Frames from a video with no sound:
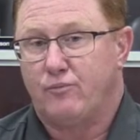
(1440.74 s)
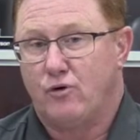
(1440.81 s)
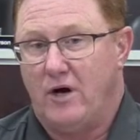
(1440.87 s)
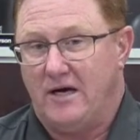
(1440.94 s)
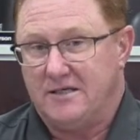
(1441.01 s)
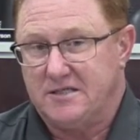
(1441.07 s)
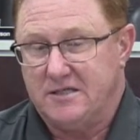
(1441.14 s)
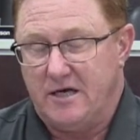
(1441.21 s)

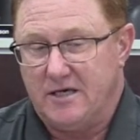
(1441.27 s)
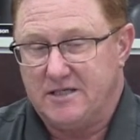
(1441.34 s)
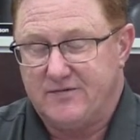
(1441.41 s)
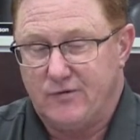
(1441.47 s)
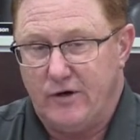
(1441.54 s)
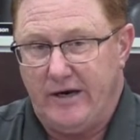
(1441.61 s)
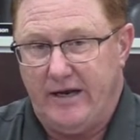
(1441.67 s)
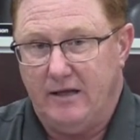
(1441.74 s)
process
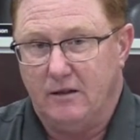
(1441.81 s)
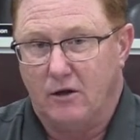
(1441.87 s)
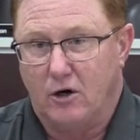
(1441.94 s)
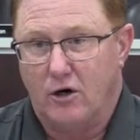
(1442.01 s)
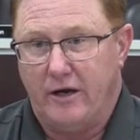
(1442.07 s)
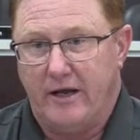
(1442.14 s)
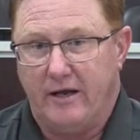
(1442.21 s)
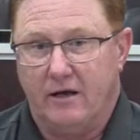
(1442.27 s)
for
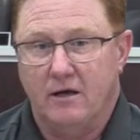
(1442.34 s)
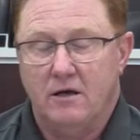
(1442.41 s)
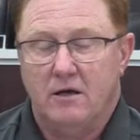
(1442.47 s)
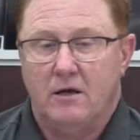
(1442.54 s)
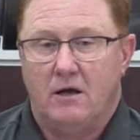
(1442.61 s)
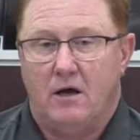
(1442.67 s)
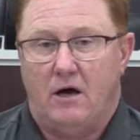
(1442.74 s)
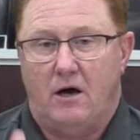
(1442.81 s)
e-learning
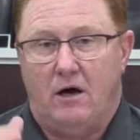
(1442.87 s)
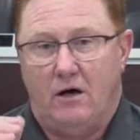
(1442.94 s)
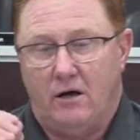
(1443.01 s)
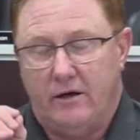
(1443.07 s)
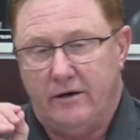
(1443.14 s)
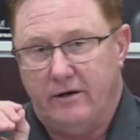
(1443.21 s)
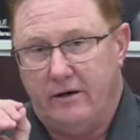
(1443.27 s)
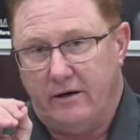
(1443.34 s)

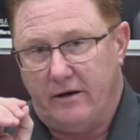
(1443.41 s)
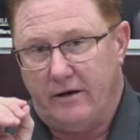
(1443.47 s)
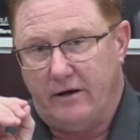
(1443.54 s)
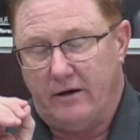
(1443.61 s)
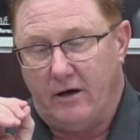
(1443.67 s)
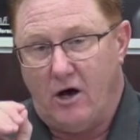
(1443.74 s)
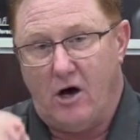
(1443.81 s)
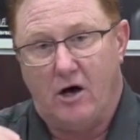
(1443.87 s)
on
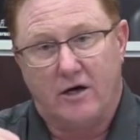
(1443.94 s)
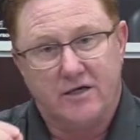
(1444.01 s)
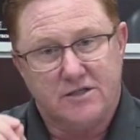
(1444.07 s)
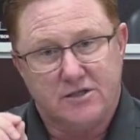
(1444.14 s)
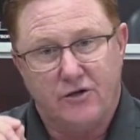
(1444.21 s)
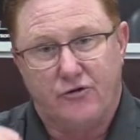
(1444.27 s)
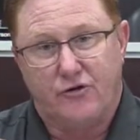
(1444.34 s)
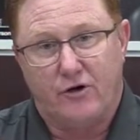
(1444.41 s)

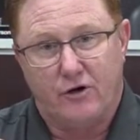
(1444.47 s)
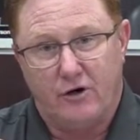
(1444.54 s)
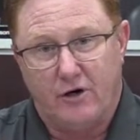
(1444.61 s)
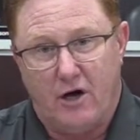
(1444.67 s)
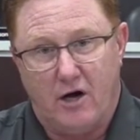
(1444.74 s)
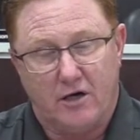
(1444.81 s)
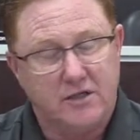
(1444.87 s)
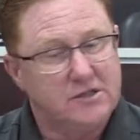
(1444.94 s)
August the
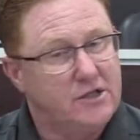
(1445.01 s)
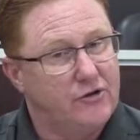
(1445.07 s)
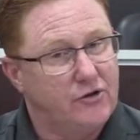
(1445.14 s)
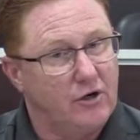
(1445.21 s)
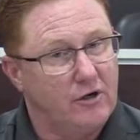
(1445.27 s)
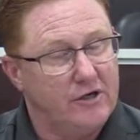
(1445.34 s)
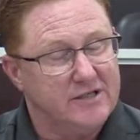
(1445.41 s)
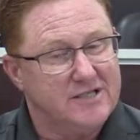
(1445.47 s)
3rd. August the
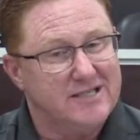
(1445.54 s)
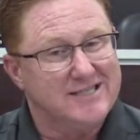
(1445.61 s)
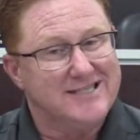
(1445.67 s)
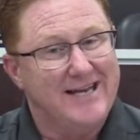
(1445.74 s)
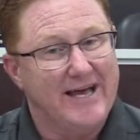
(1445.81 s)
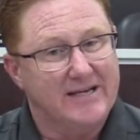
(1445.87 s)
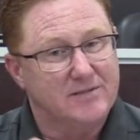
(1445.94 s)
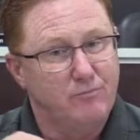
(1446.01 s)
3rd is this
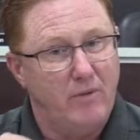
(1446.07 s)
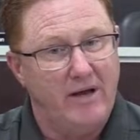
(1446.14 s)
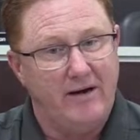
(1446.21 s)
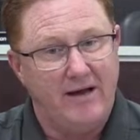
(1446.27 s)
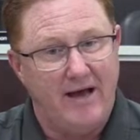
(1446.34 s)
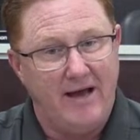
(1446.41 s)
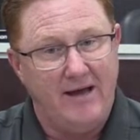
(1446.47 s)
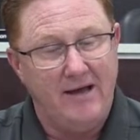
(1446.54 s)
next
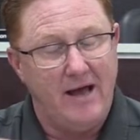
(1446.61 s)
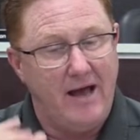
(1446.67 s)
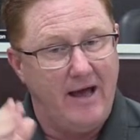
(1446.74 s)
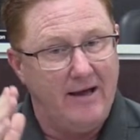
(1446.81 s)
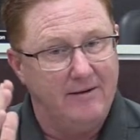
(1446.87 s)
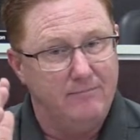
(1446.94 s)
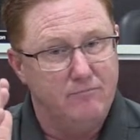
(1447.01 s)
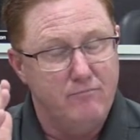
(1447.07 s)
Monday
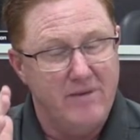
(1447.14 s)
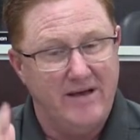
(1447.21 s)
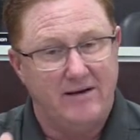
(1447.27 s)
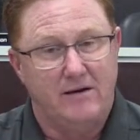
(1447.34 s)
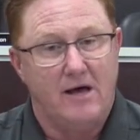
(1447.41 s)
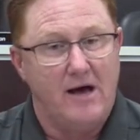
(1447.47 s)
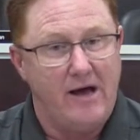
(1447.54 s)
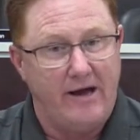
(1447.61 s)
at
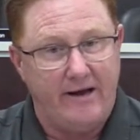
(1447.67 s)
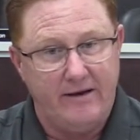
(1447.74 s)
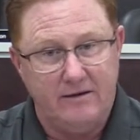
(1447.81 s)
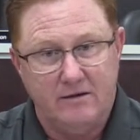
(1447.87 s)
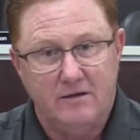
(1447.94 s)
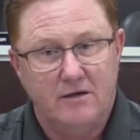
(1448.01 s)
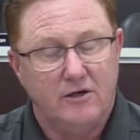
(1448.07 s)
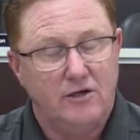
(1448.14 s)
midnight.
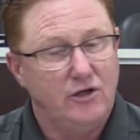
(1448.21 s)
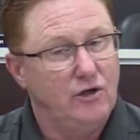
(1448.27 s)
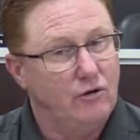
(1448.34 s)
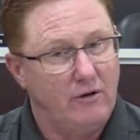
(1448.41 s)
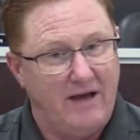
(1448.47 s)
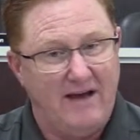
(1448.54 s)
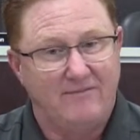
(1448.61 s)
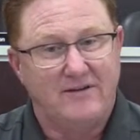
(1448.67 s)

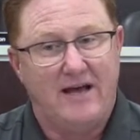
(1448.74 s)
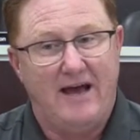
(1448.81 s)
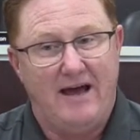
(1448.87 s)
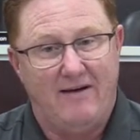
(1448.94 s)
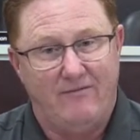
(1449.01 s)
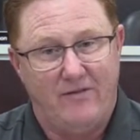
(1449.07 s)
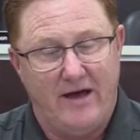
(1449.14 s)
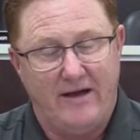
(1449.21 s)
You'll have to
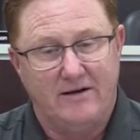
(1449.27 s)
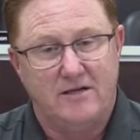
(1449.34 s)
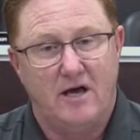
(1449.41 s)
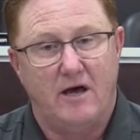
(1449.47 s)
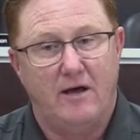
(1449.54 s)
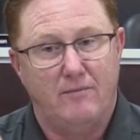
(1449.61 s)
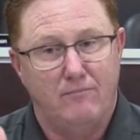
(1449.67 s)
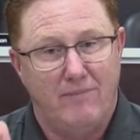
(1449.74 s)
have that
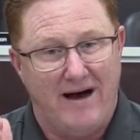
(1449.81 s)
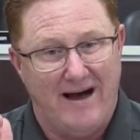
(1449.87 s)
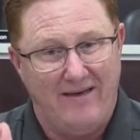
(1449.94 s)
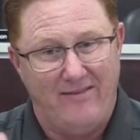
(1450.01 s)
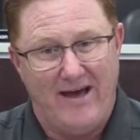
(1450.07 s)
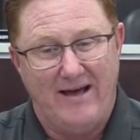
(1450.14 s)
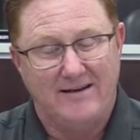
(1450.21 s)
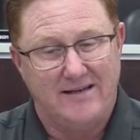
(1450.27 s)
done by
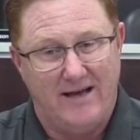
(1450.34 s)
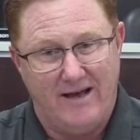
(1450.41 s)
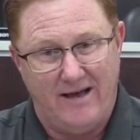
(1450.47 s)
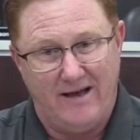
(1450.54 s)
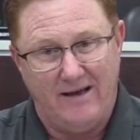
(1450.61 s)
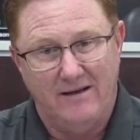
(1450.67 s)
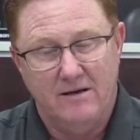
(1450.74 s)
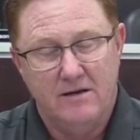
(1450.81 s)
that
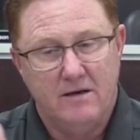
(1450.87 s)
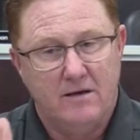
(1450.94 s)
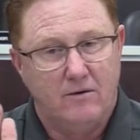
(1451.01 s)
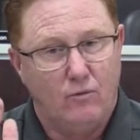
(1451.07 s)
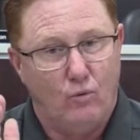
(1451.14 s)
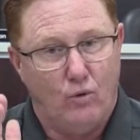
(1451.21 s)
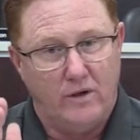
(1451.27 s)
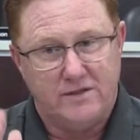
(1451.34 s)
day.
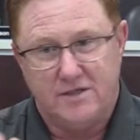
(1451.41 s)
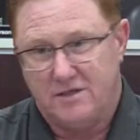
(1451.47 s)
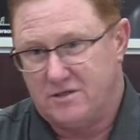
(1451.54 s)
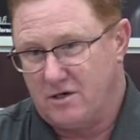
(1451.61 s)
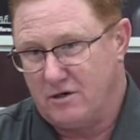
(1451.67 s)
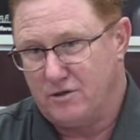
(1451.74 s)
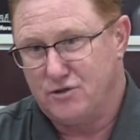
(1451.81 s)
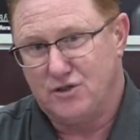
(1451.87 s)
Once it
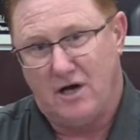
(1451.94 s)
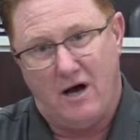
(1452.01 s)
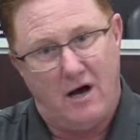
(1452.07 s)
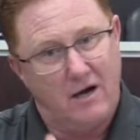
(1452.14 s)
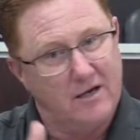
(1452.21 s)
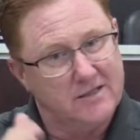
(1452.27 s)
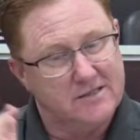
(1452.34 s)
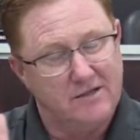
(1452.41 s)
turns to
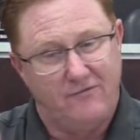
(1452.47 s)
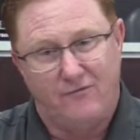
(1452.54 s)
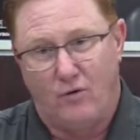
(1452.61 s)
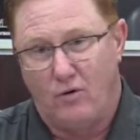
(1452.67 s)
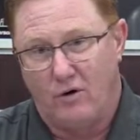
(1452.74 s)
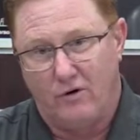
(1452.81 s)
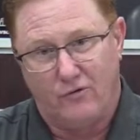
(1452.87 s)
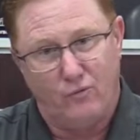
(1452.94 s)
August the
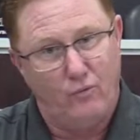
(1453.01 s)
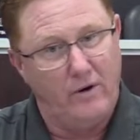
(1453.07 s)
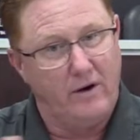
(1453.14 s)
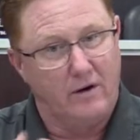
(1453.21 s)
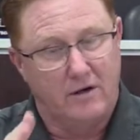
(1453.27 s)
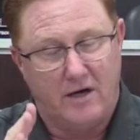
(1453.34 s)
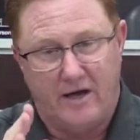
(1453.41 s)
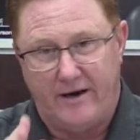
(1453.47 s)
4th,
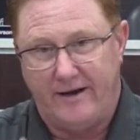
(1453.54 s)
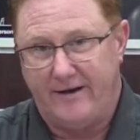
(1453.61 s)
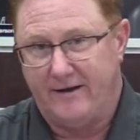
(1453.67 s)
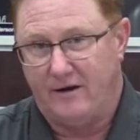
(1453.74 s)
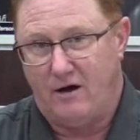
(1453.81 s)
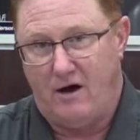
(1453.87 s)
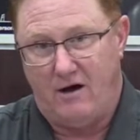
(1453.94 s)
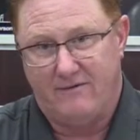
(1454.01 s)
we're cutting it
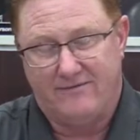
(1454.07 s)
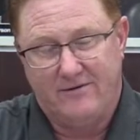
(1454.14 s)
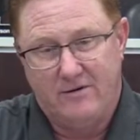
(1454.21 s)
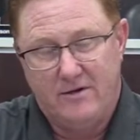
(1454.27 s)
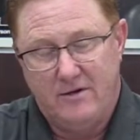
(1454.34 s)
off.